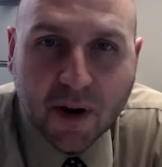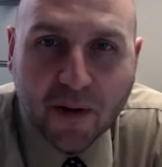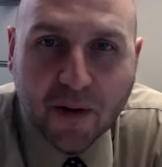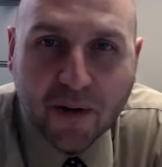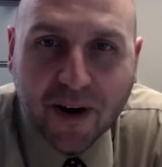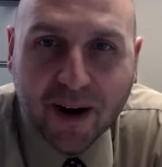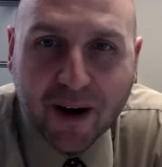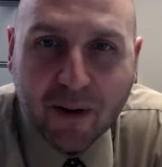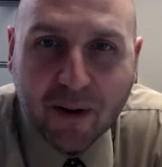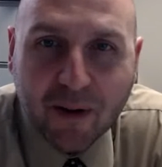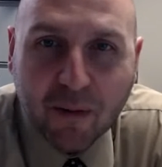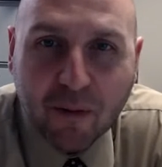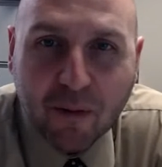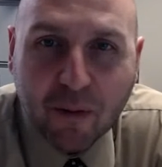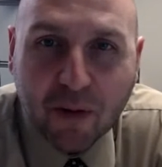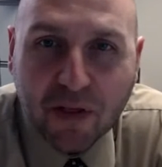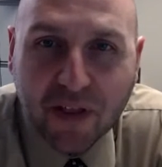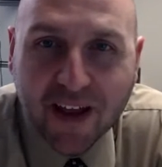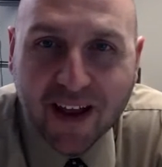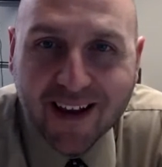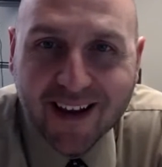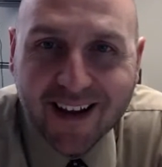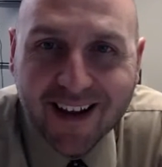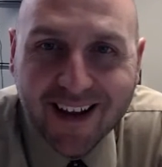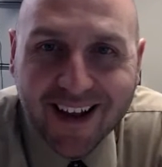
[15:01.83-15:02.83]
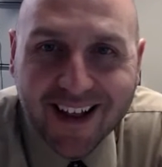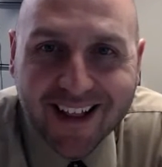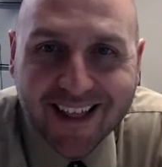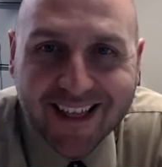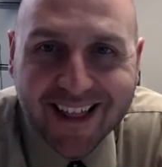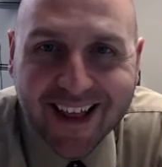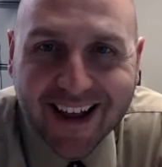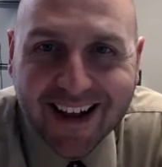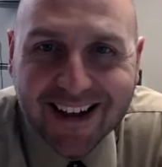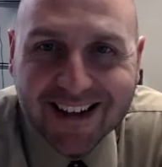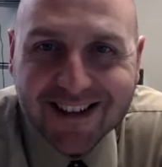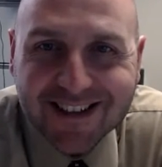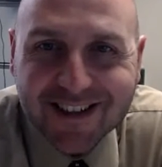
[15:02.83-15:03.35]
All right. Well,
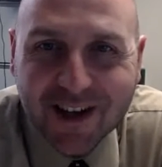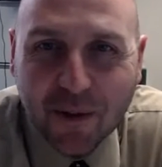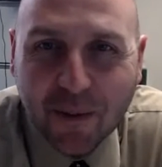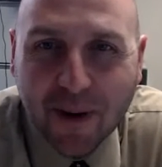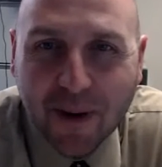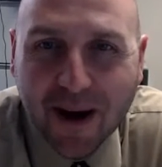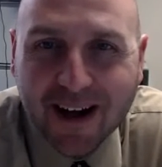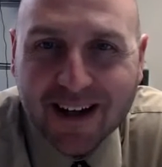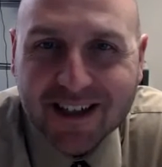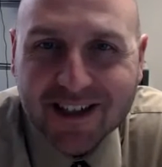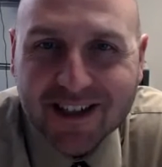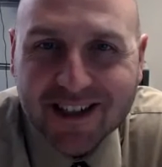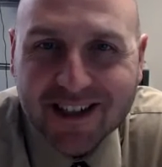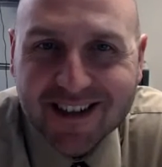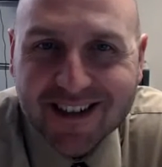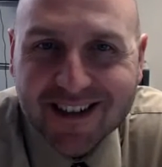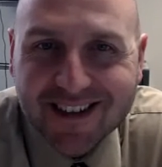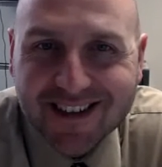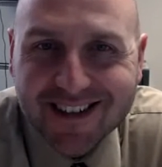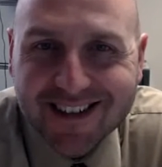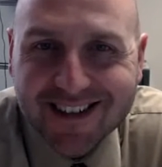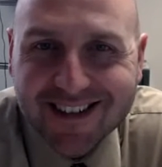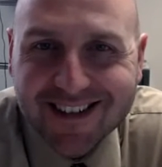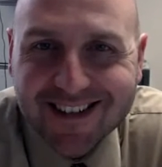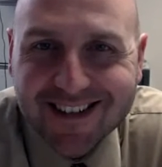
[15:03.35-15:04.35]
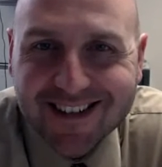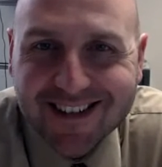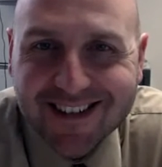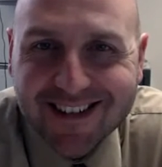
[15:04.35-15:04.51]
Thanks so much.